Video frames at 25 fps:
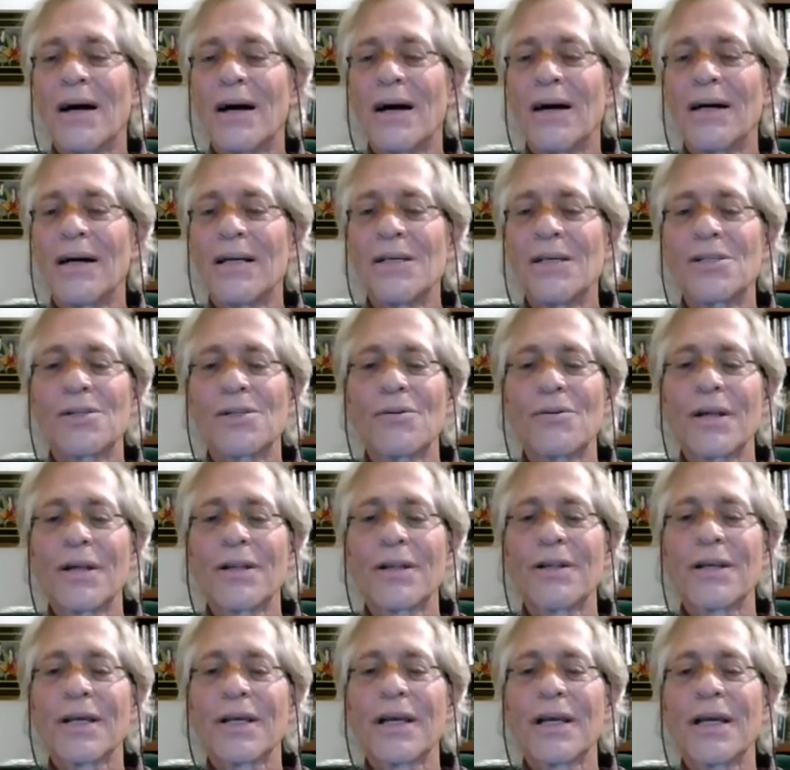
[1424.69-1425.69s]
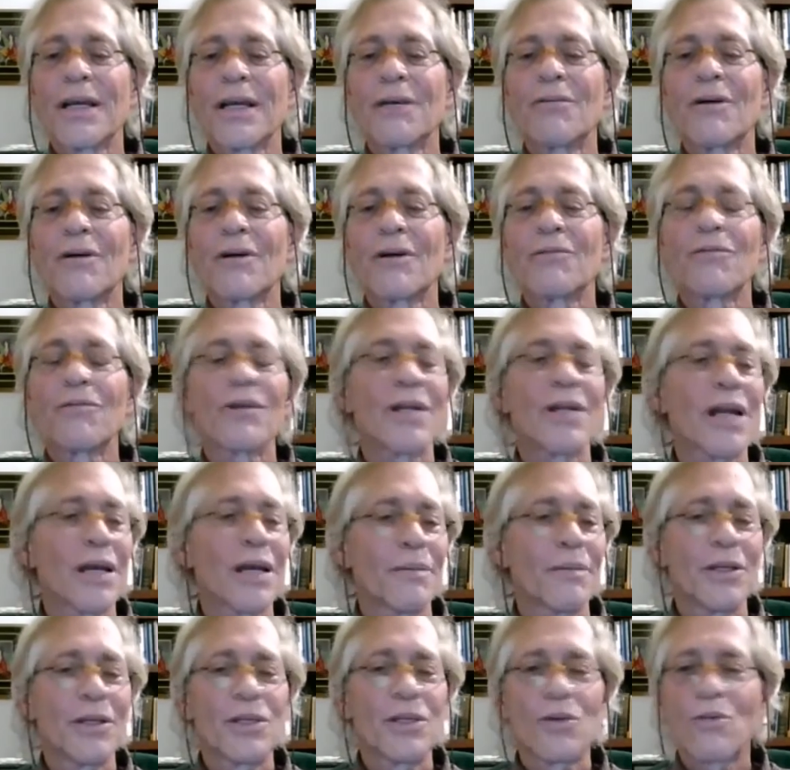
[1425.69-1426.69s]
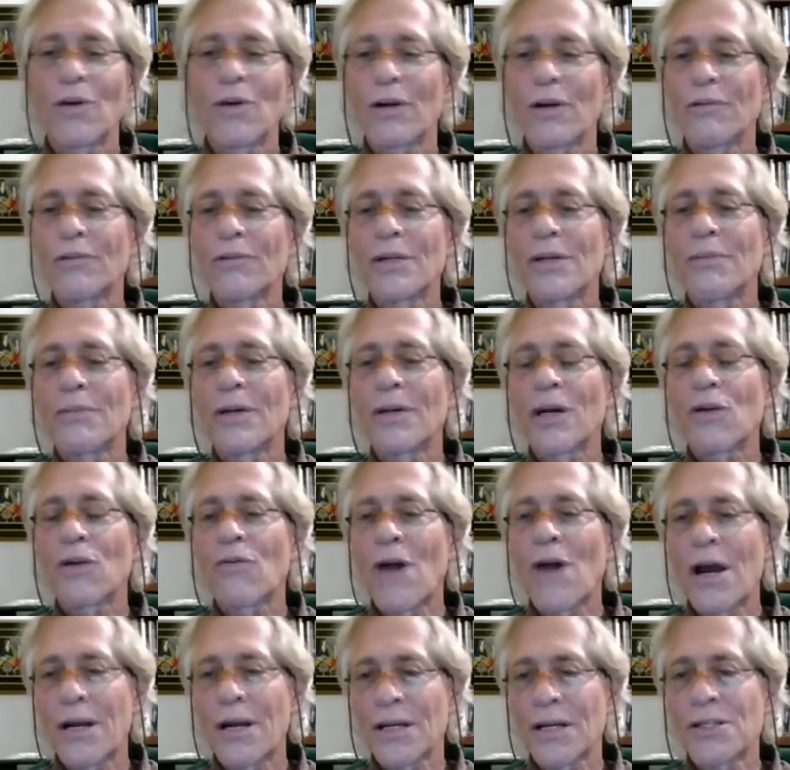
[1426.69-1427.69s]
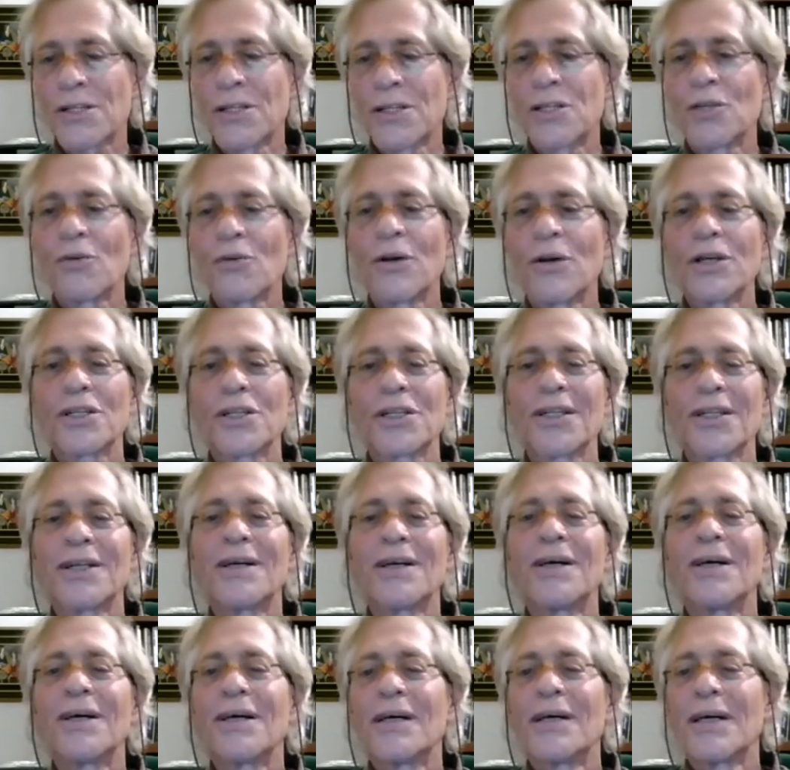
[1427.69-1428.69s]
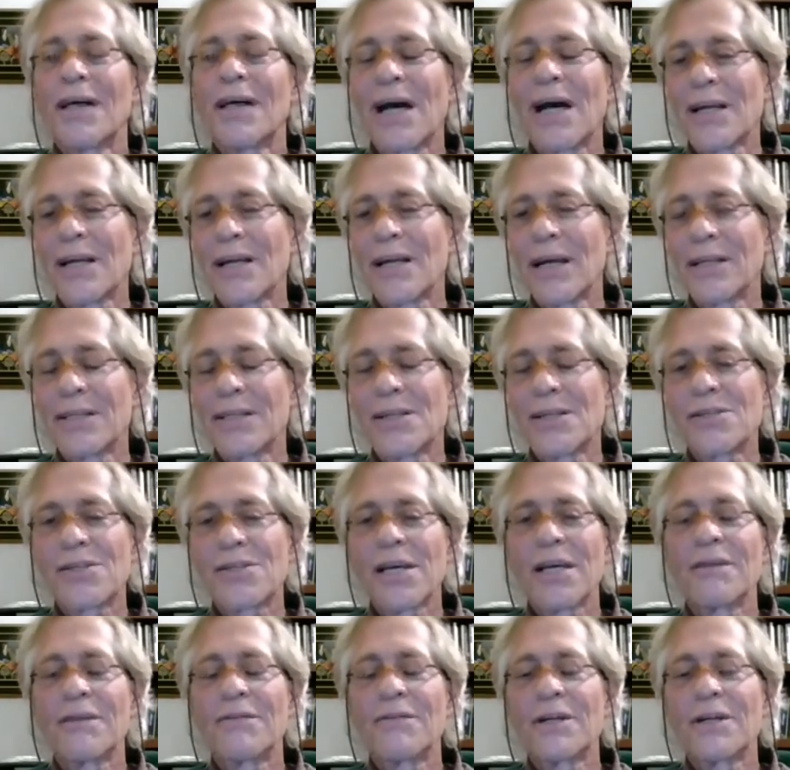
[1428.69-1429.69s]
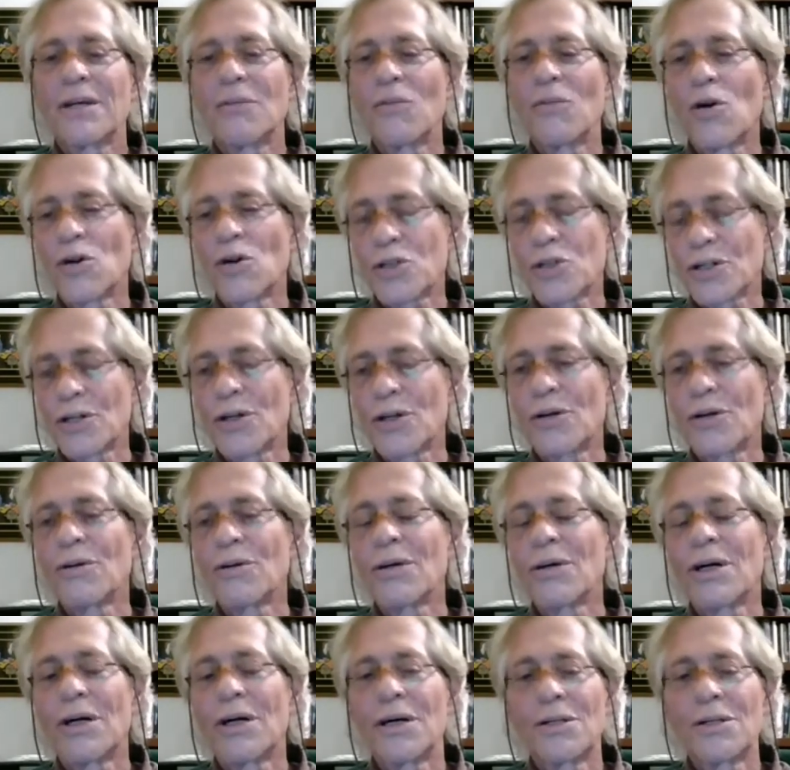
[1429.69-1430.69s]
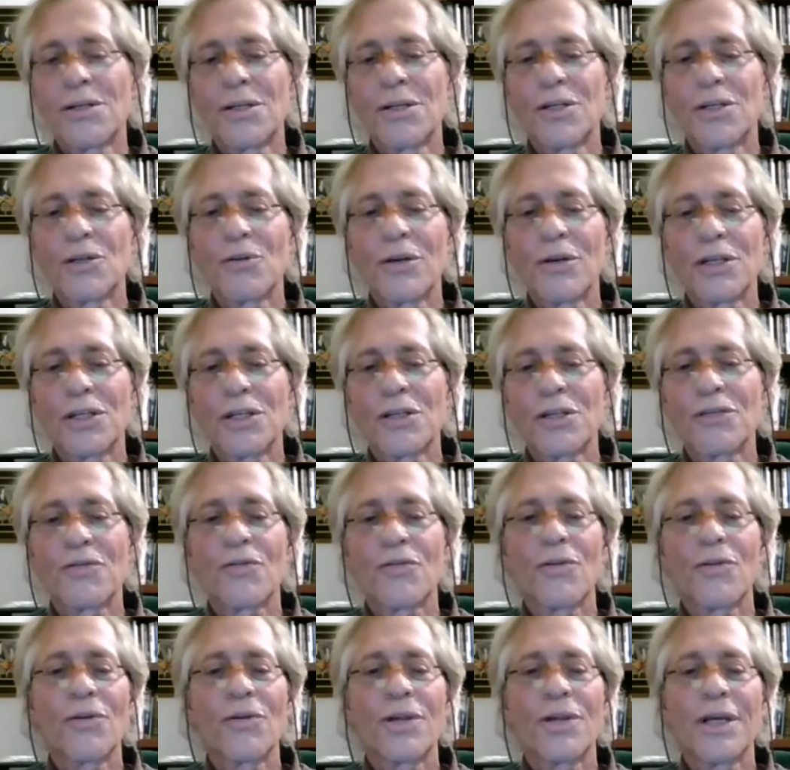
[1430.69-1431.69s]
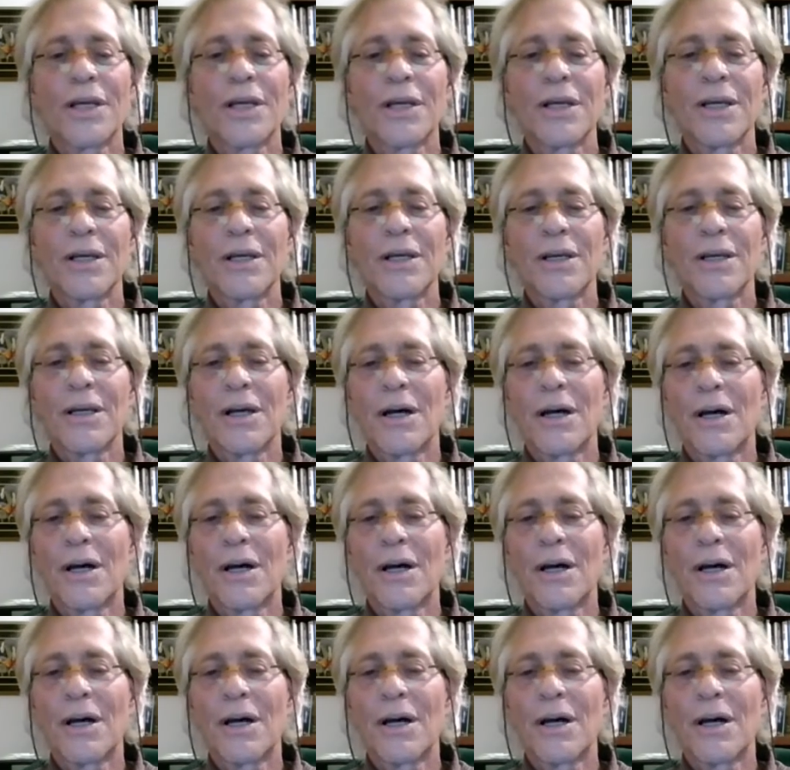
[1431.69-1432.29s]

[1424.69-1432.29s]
Is there anything anyone would like me to work with them? A chronic situation? I like to save the emotional situations for the